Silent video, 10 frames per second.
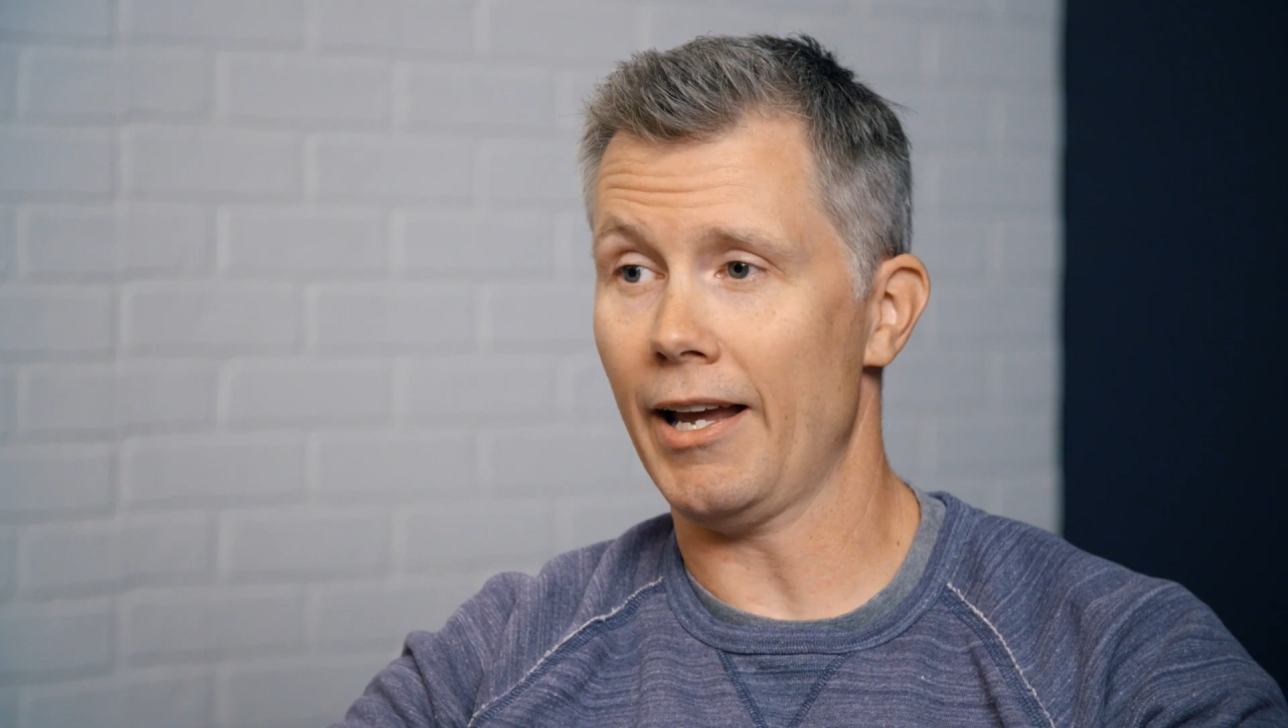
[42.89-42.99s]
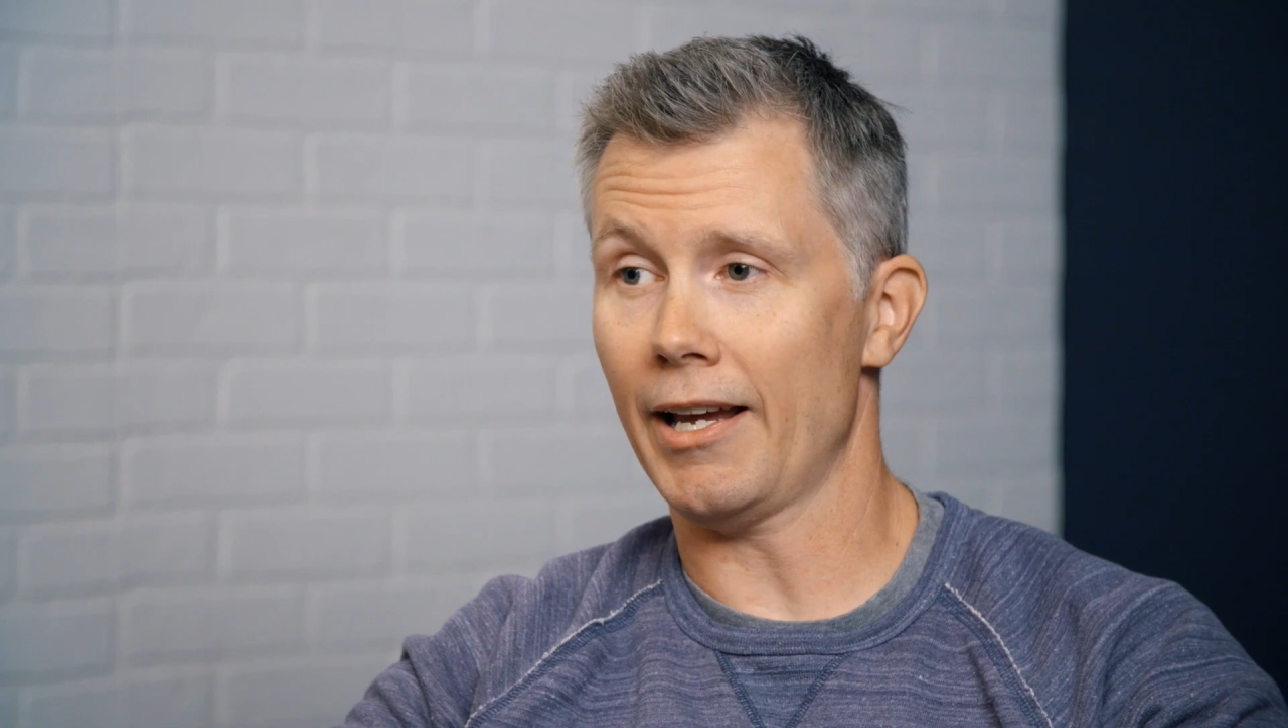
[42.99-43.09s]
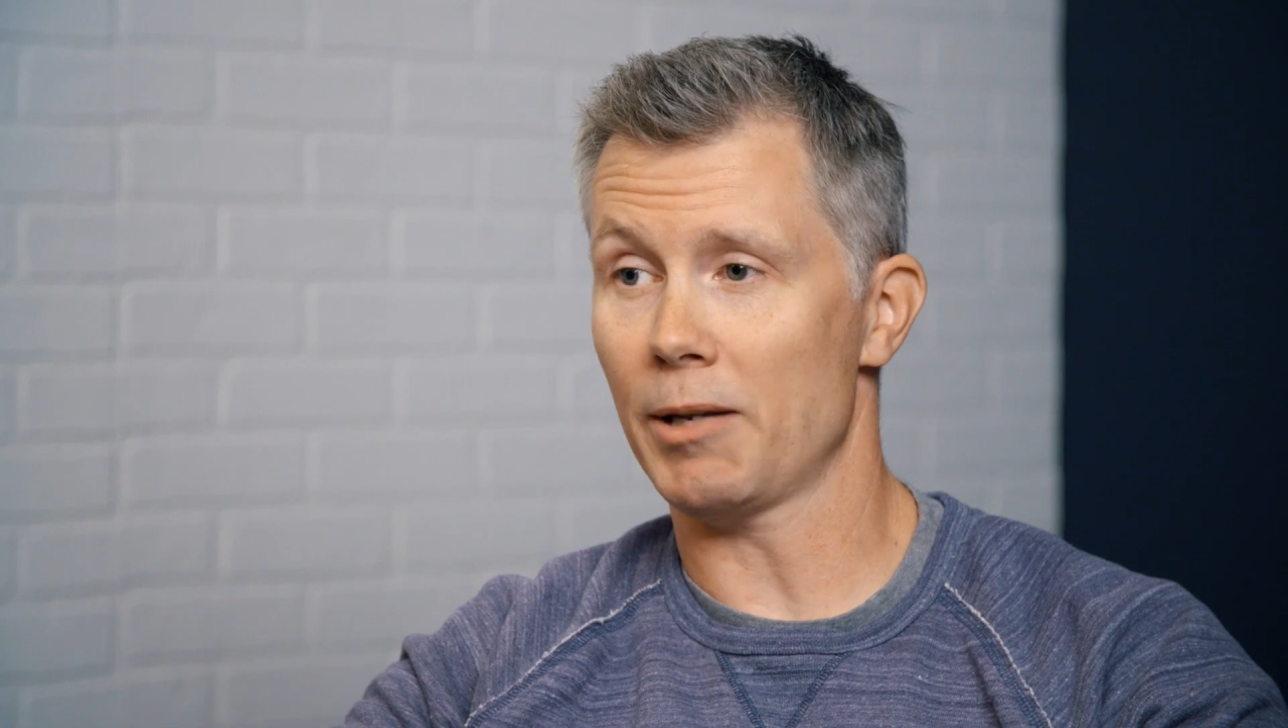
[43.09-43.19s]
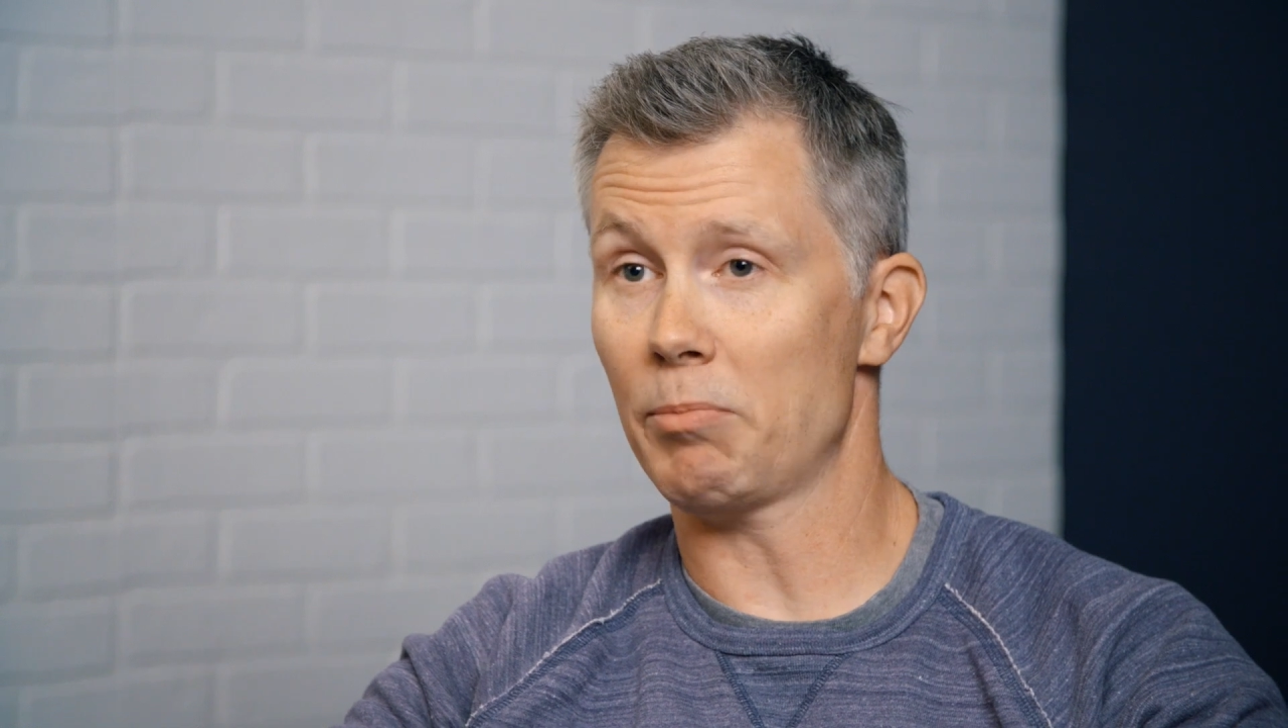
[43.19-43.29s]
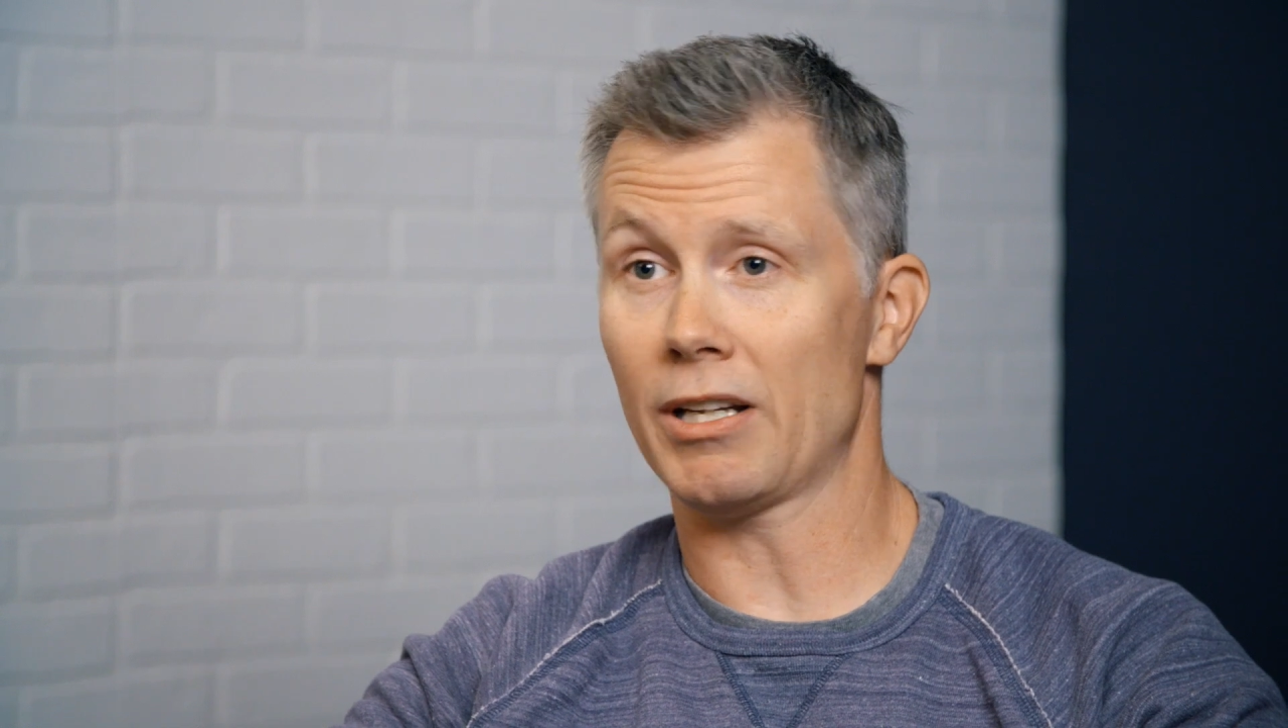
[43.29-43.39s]

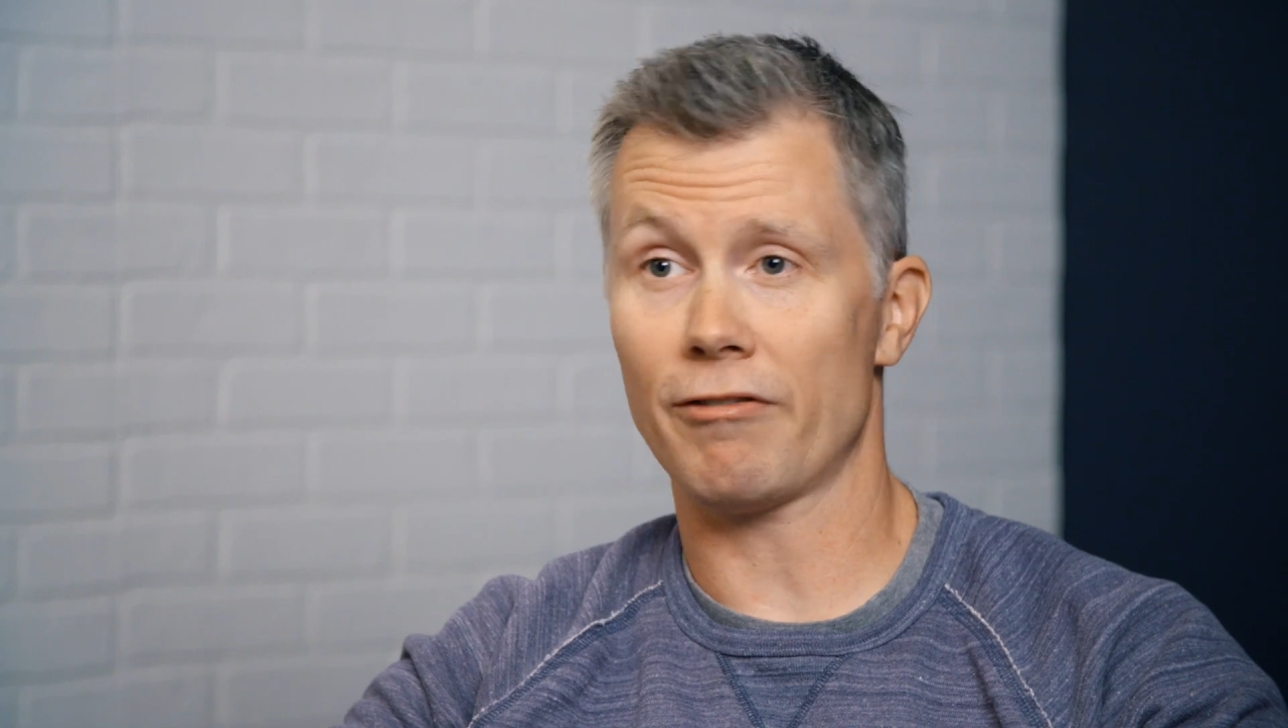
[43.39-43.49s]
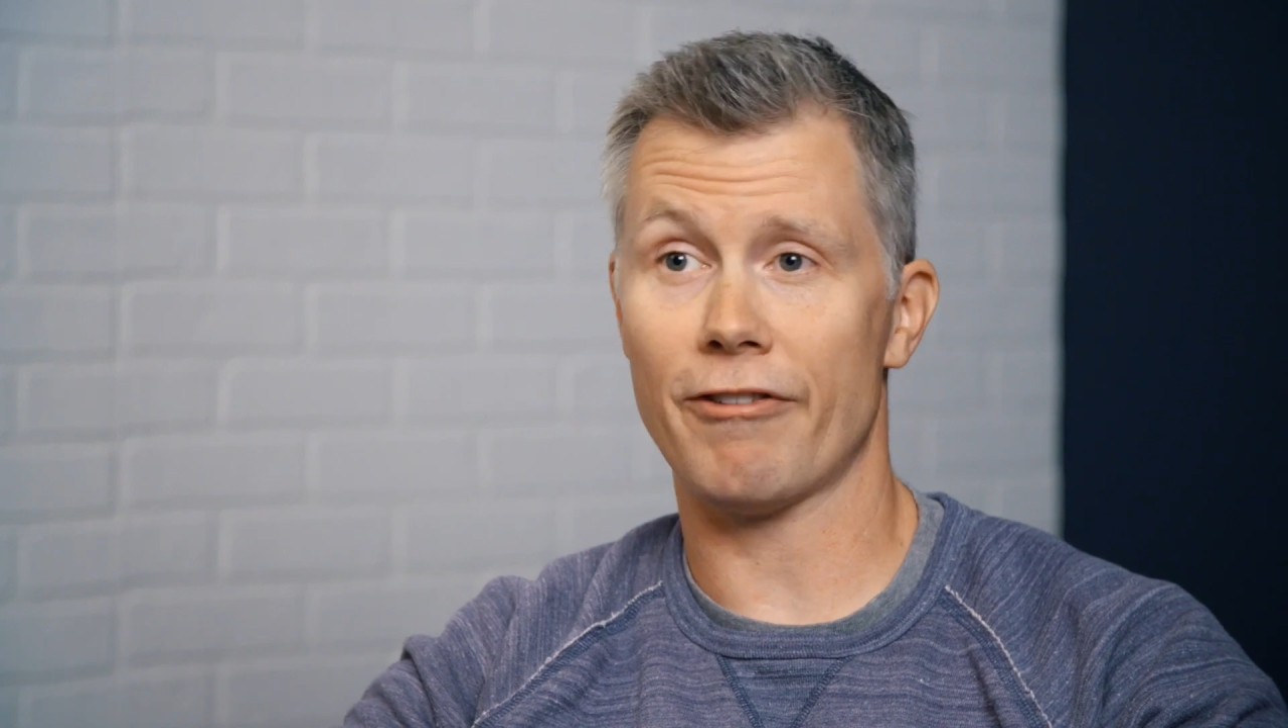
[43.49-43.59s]
and being a